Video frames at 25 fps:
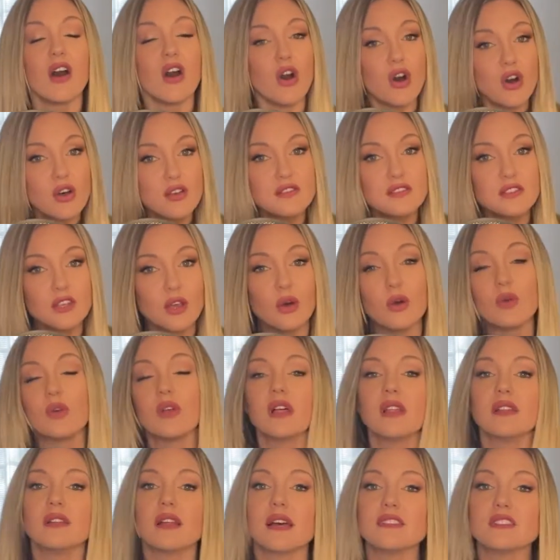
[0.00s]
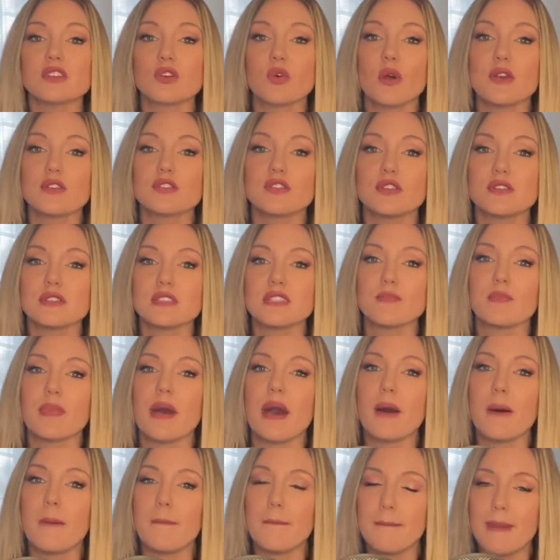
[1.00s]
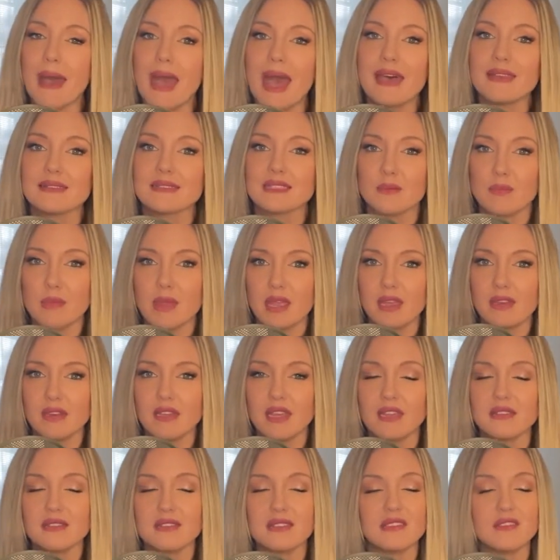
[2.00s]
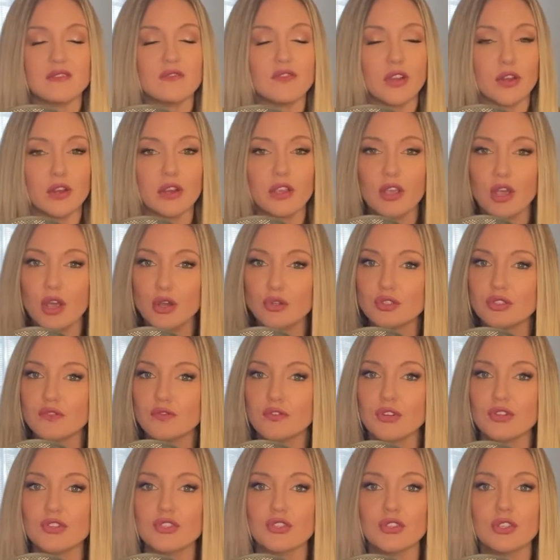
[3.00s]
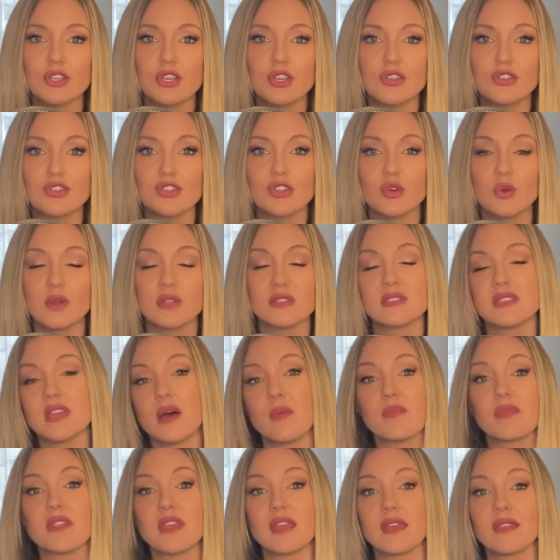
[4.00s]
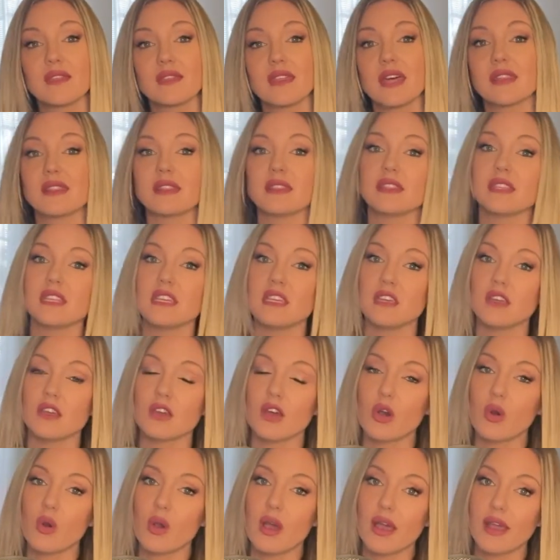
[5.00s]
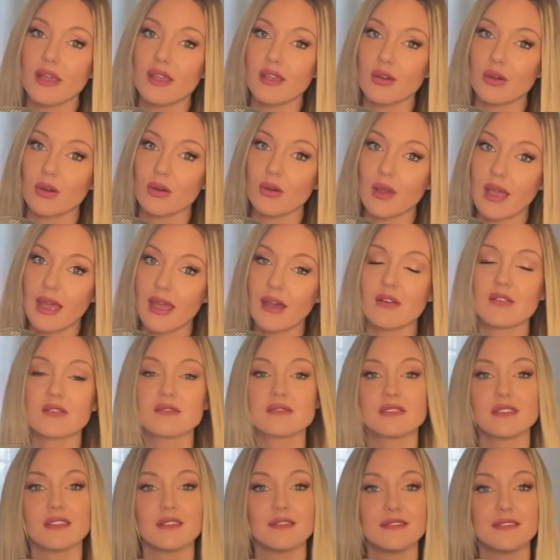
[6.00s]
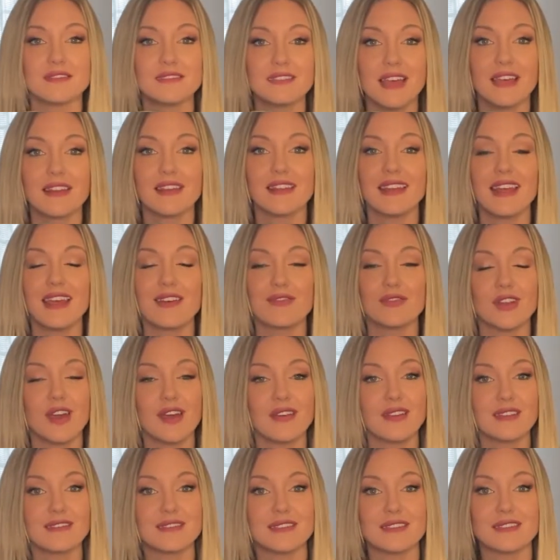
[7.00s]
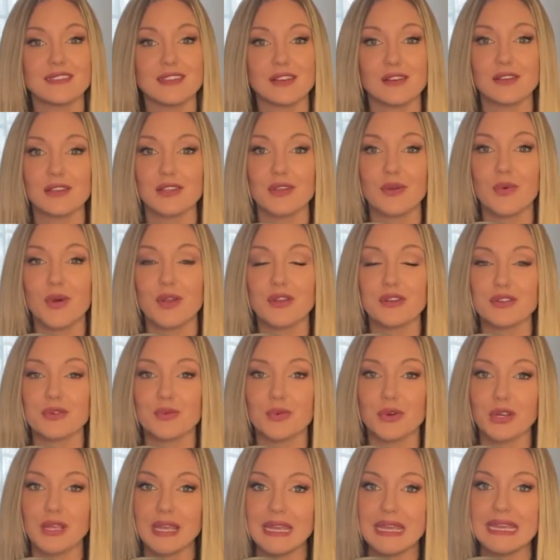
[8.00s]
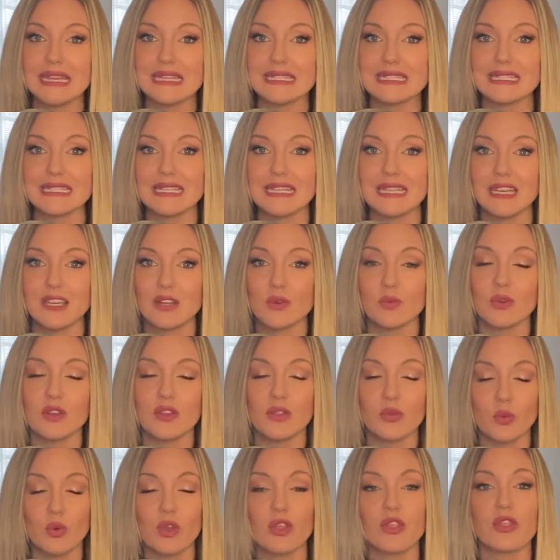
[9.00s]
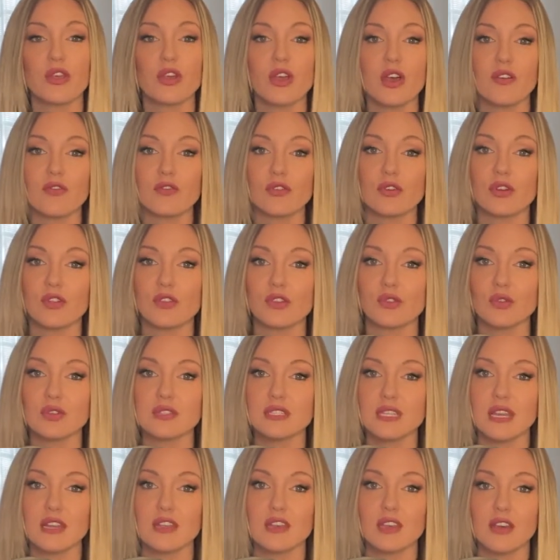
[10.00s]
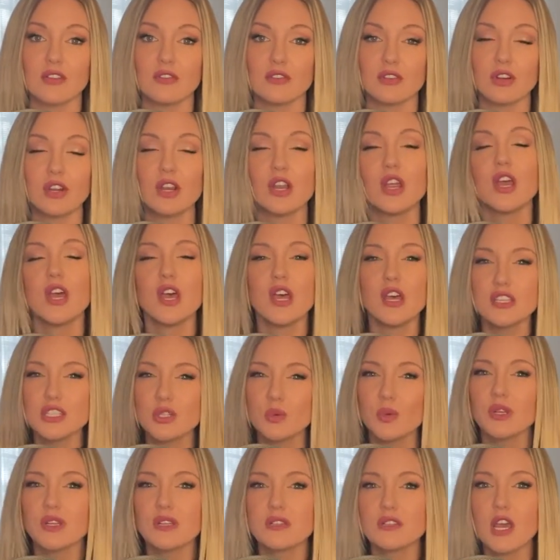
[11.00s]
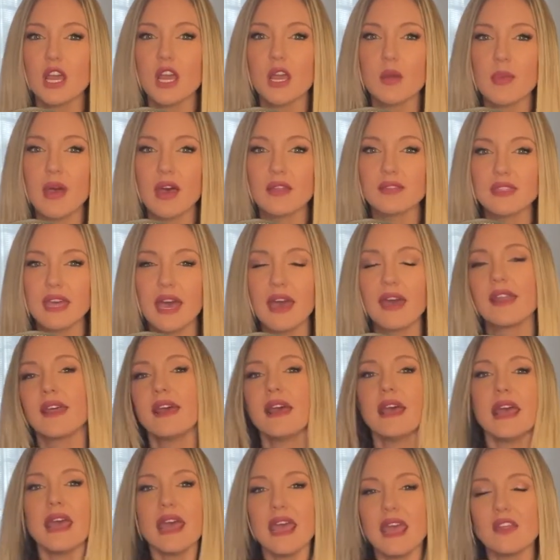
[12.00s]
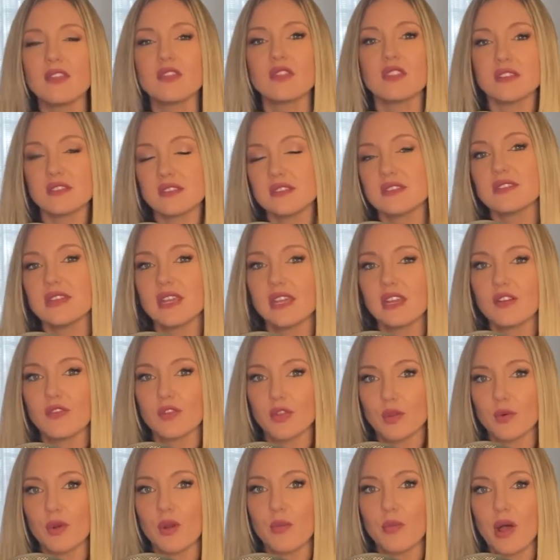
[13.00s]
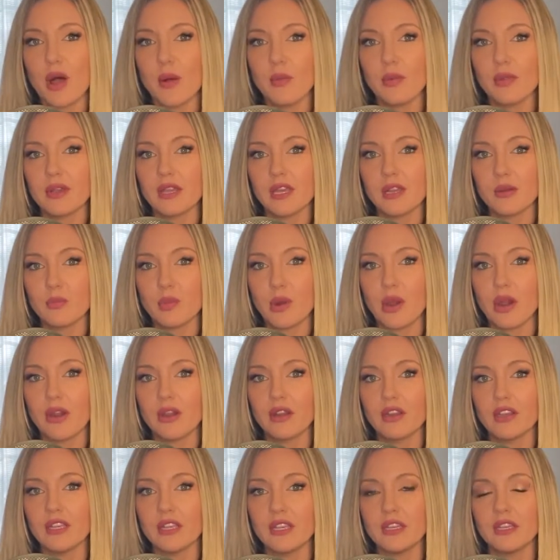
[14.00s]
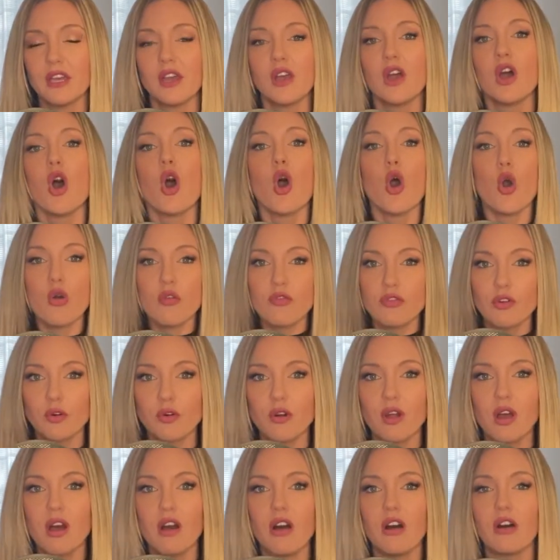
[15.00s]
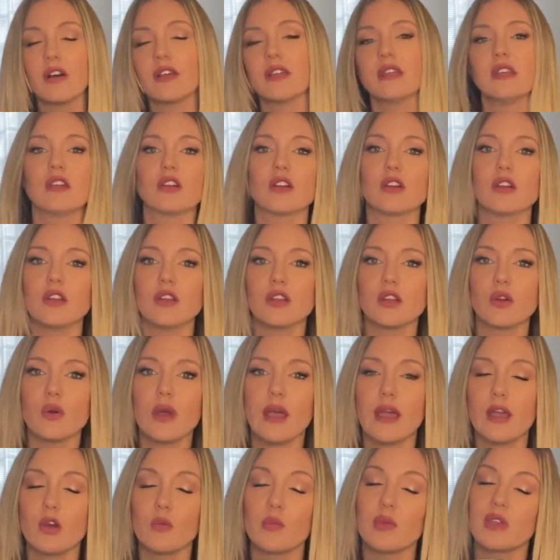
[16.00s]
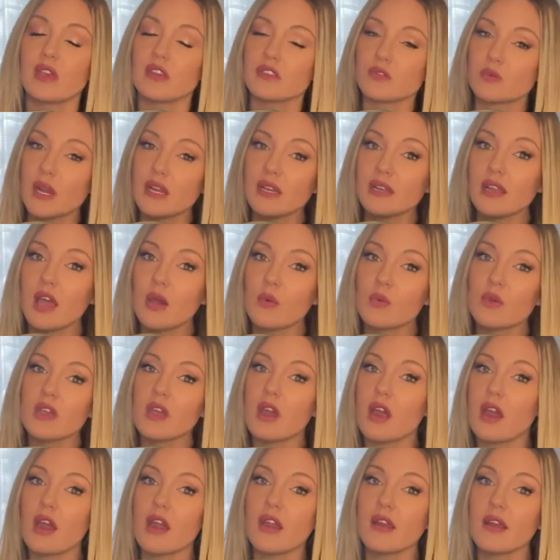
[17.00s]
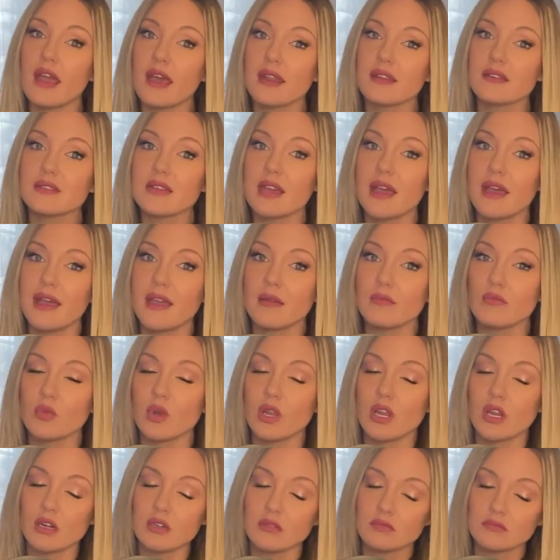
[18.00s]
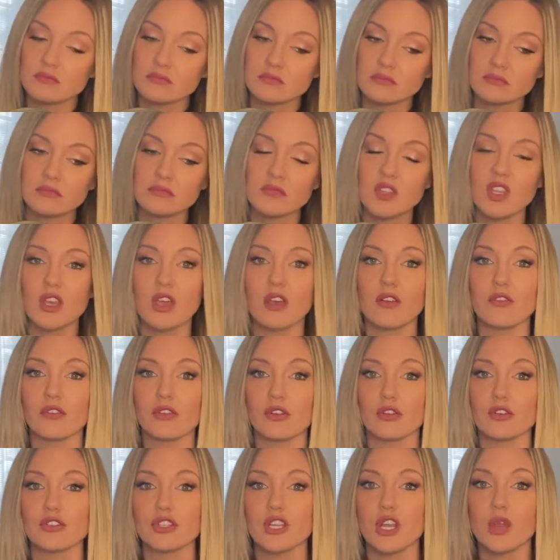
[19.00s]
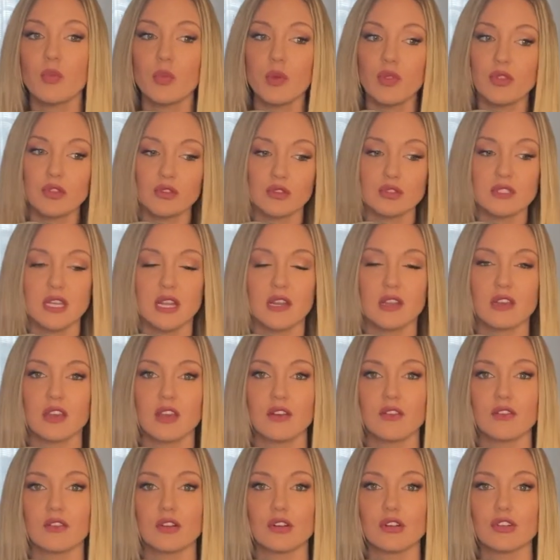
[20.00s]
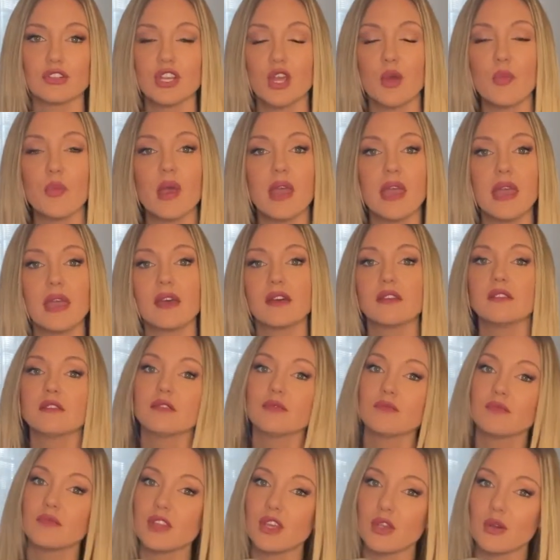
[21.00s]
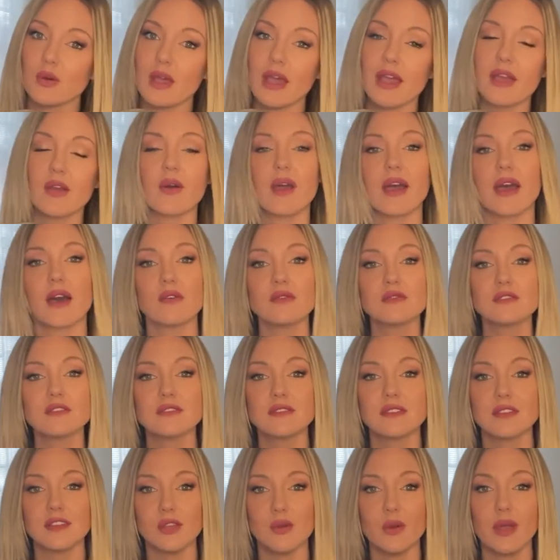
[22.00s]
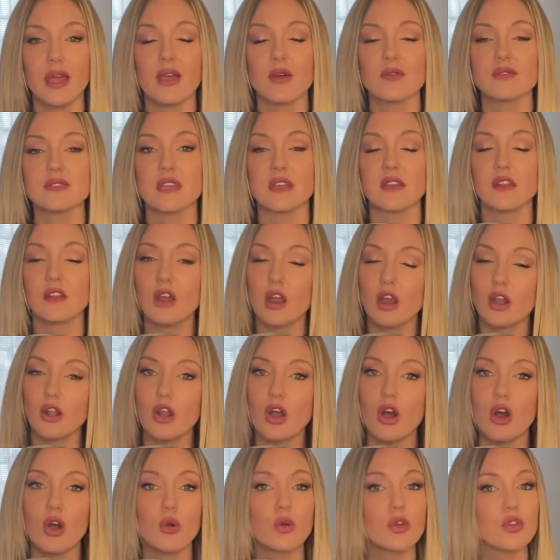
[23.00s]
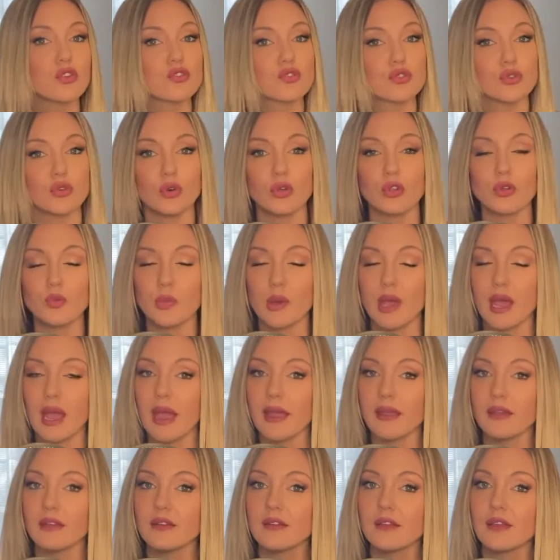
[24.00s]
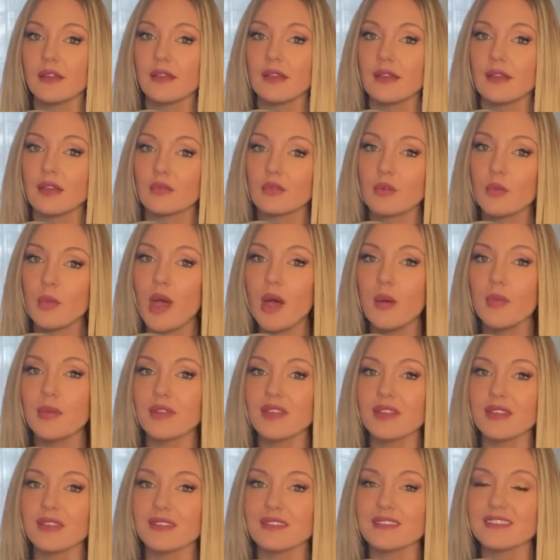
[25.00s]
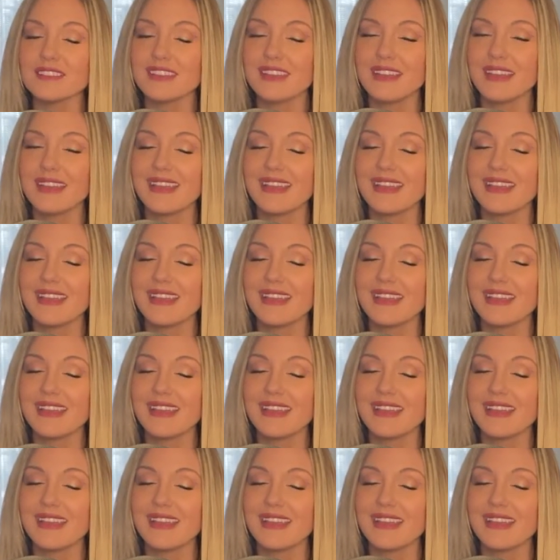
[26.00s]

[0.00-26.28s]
Also, lots of questions about mask mandates. It's a very controversial issue. It's something that the Ohio House and Senate have not necessarily wanted to work hand in hand with, with the governor and the lieutenant governor. So we're going to talk about that and the state of the Republican Party overall here in Ohio, because right now we are at a time where the governorship and the lieutenant governorship and the Ohio House and the Ohio Senate are all controlled by Republicans.